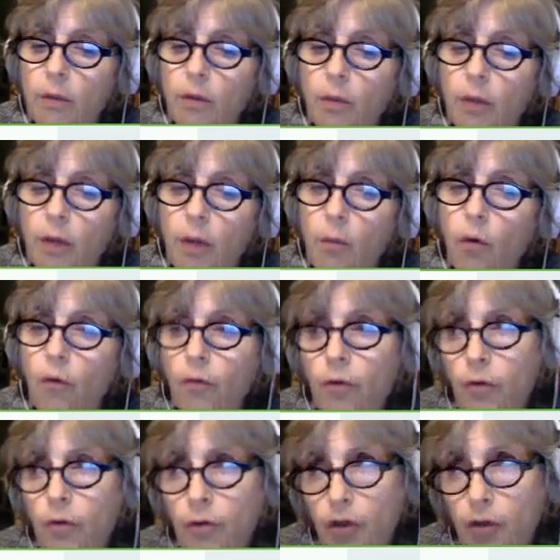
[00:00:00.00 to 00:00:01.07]
you become
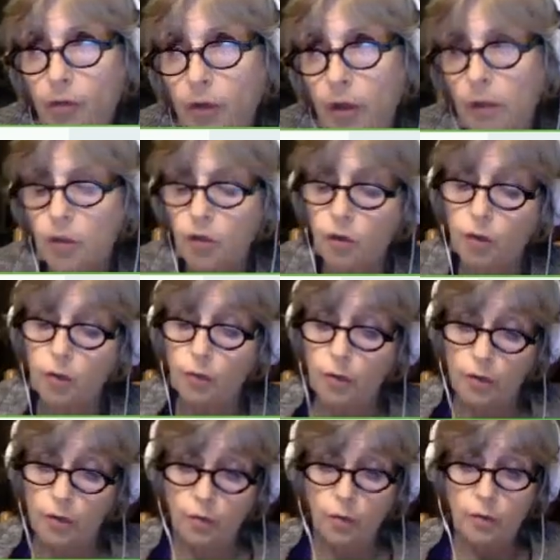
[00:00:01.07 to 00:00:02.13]
over nurturing. So
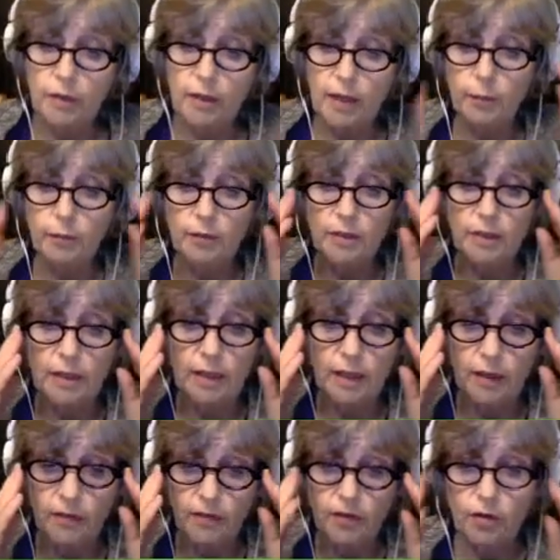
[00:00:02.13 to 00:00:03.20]
you're only able to
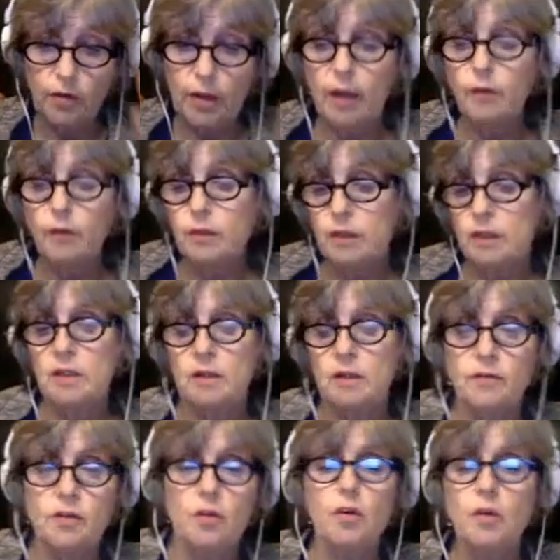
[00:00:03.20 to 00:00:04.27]
give and you can't
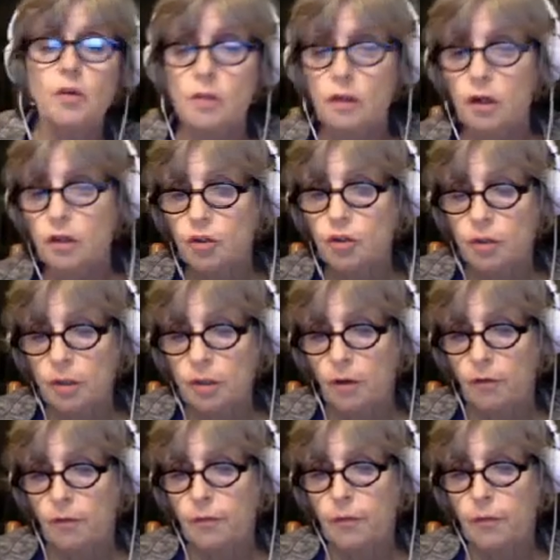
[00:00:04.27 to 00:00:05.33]
receive. So you exhaust
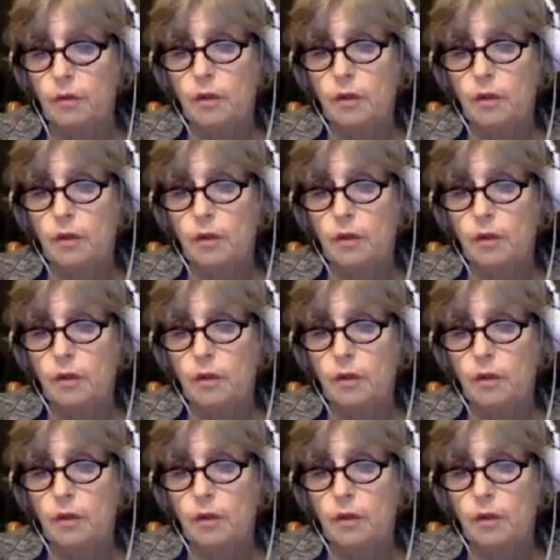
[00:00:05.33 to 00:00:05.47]
yourself.